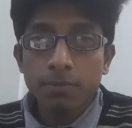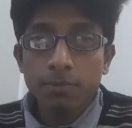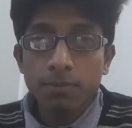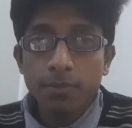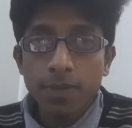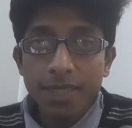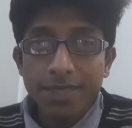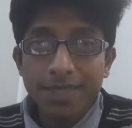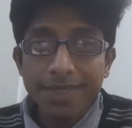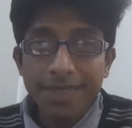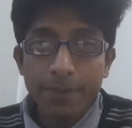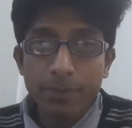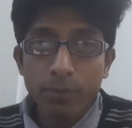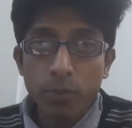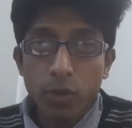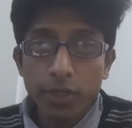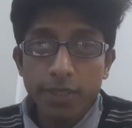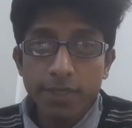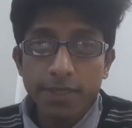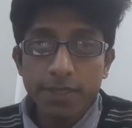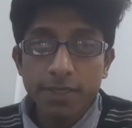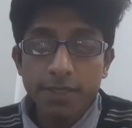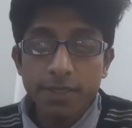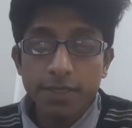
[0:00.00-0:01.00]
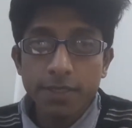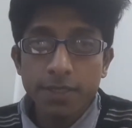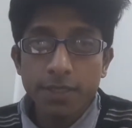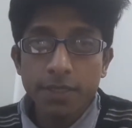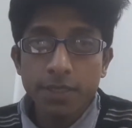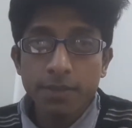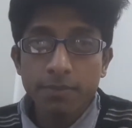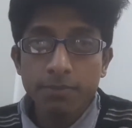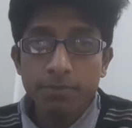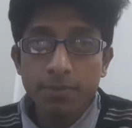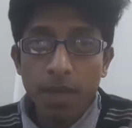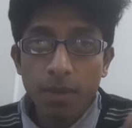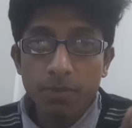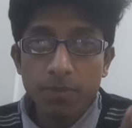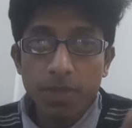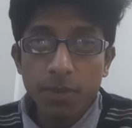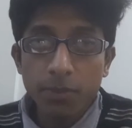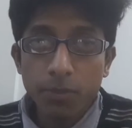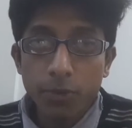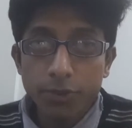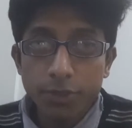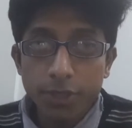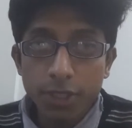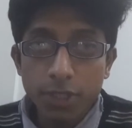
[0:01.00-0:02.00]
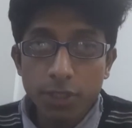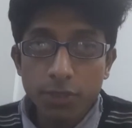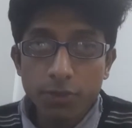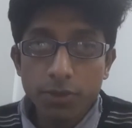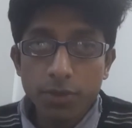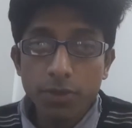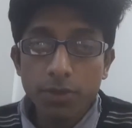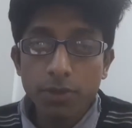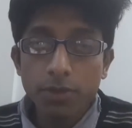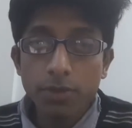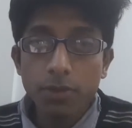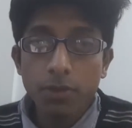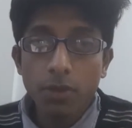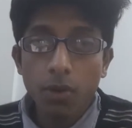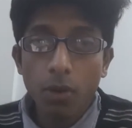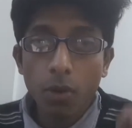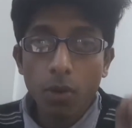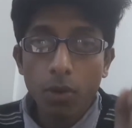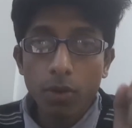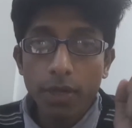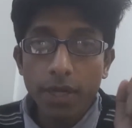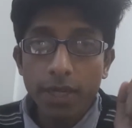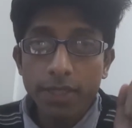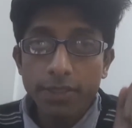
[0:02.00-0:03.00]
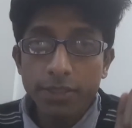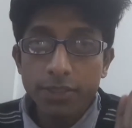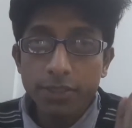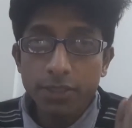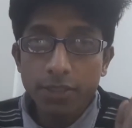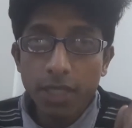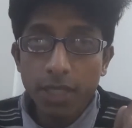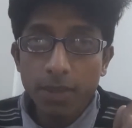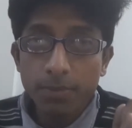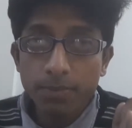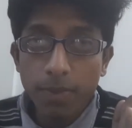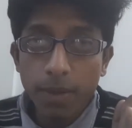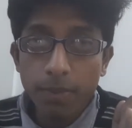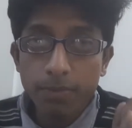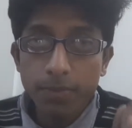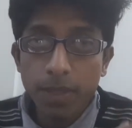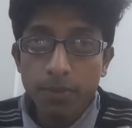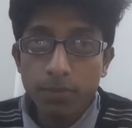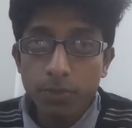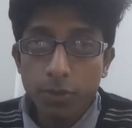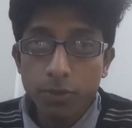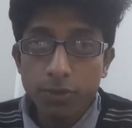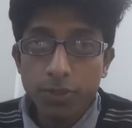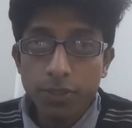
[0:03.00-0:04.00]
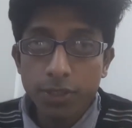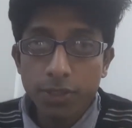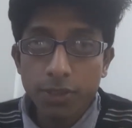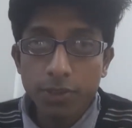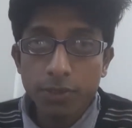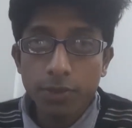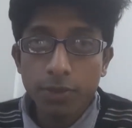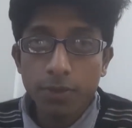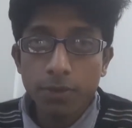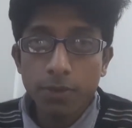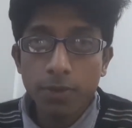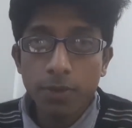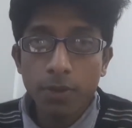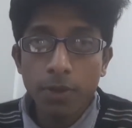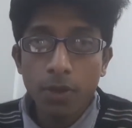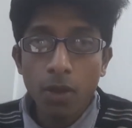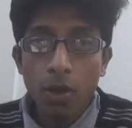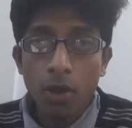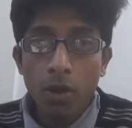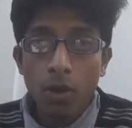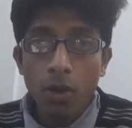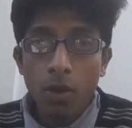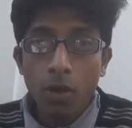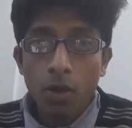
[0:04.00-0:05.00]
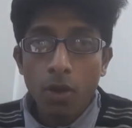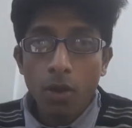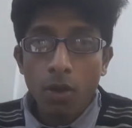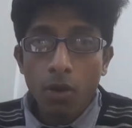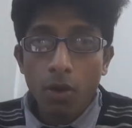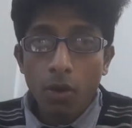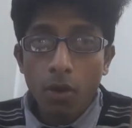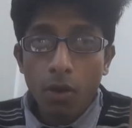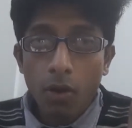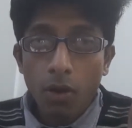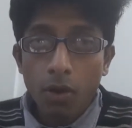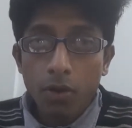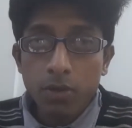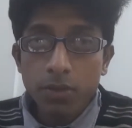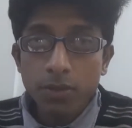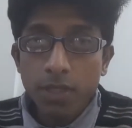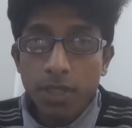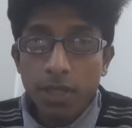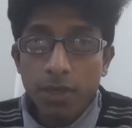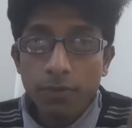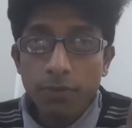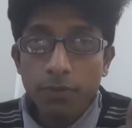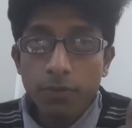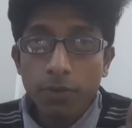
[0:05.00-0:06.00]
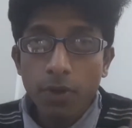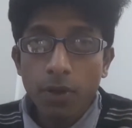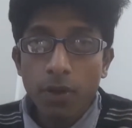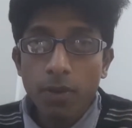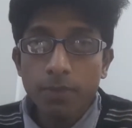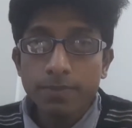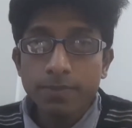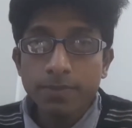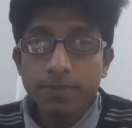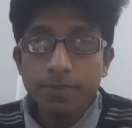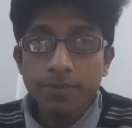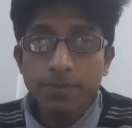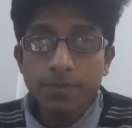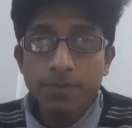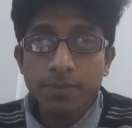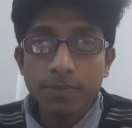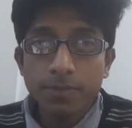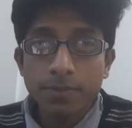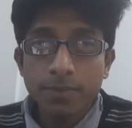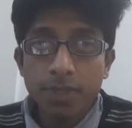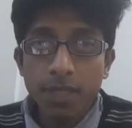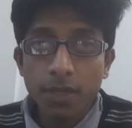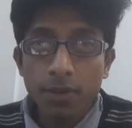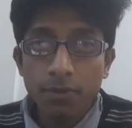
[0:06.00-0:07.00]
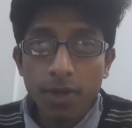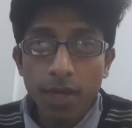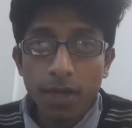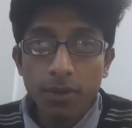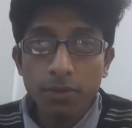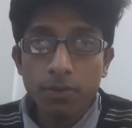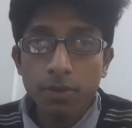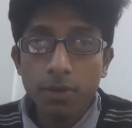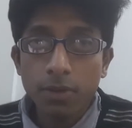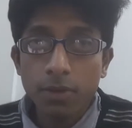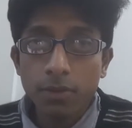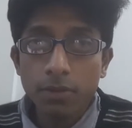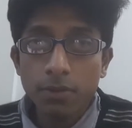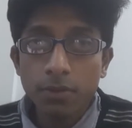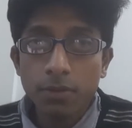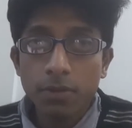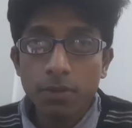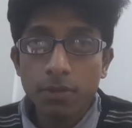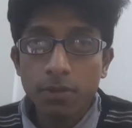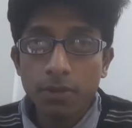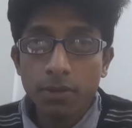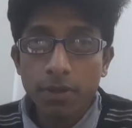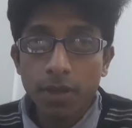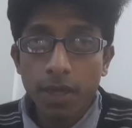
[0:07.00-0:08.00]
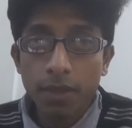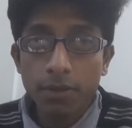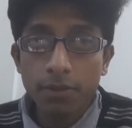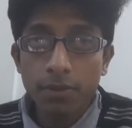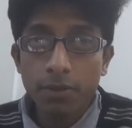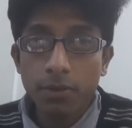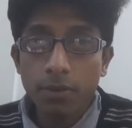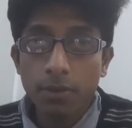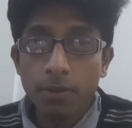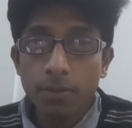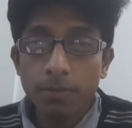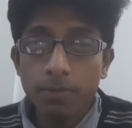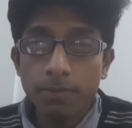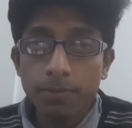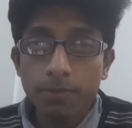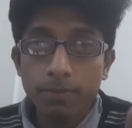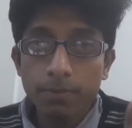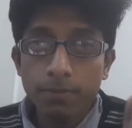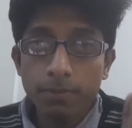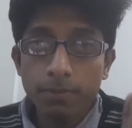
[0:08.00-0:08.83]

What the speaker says: must appoint public prosecutor or additional public prosecutor only from the regular cadre of